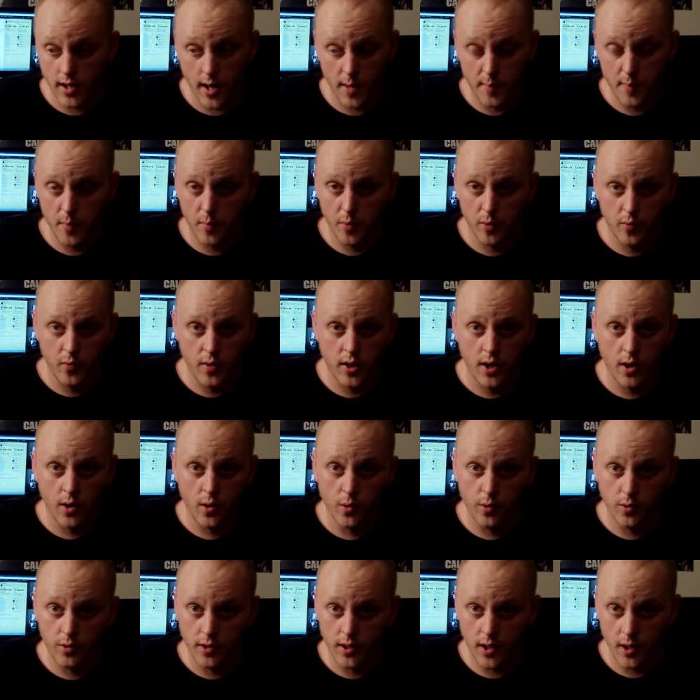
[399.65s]
a lot of people's
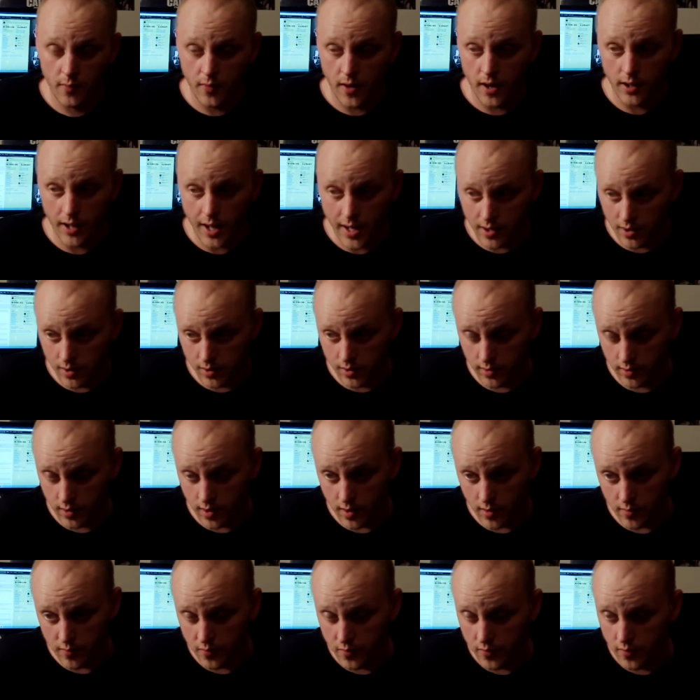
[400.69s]
videos, and if I like your
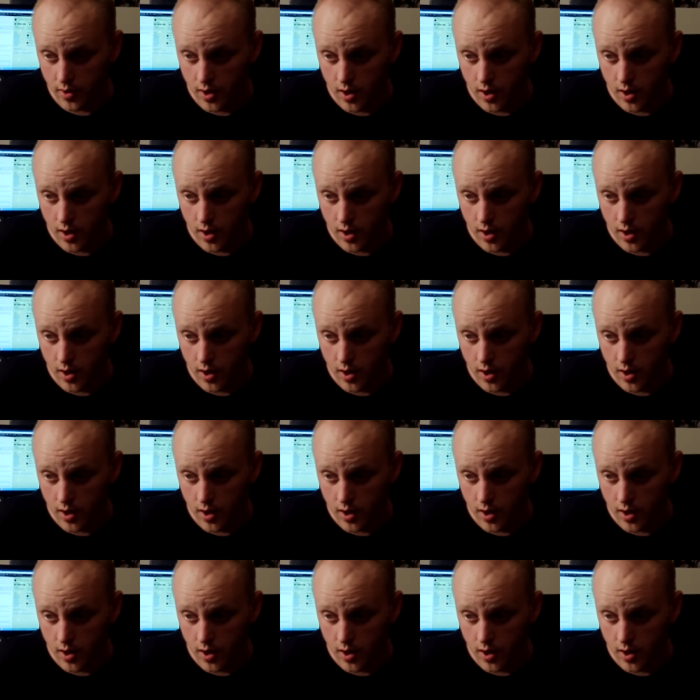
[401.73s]
stuff,